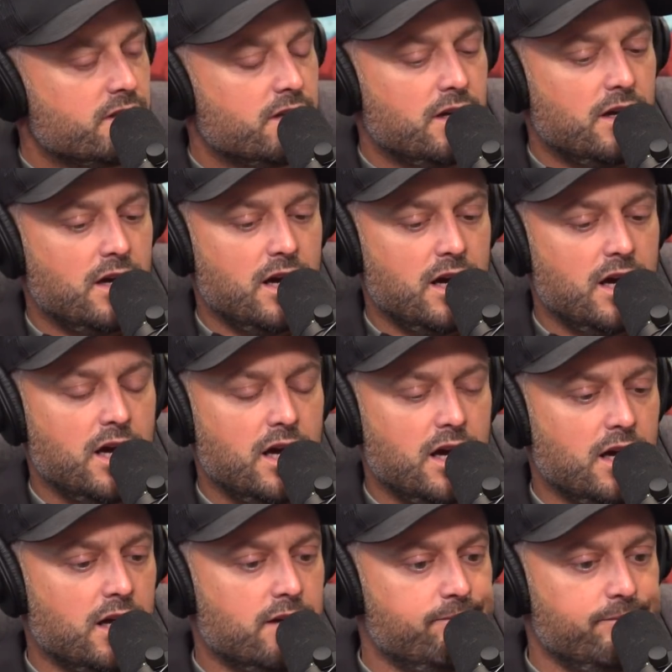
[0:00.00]

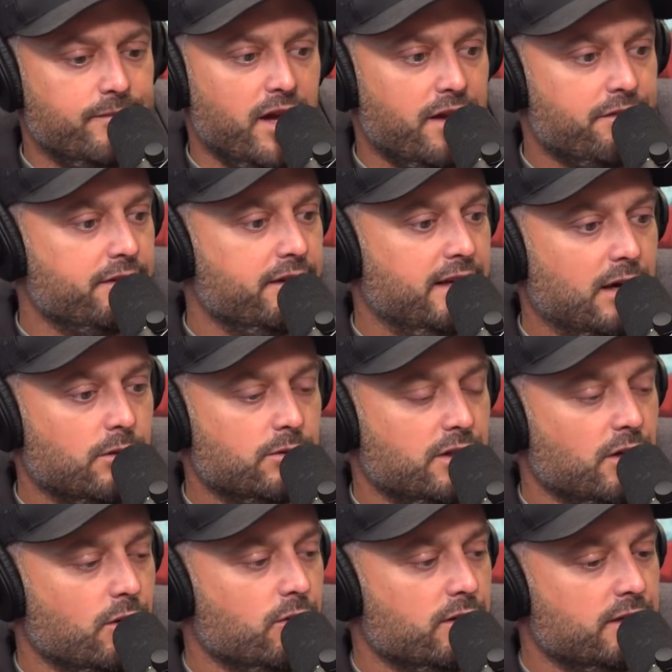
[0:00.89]
Nothing. I
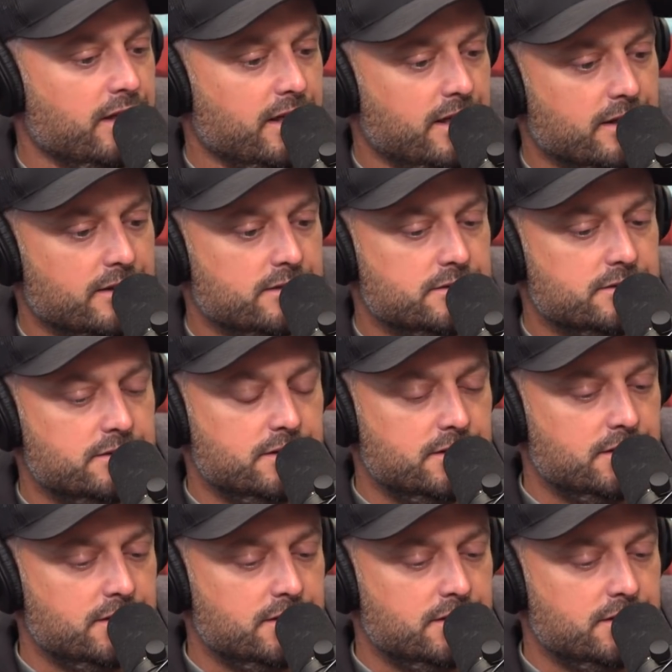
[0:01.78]
would go in there and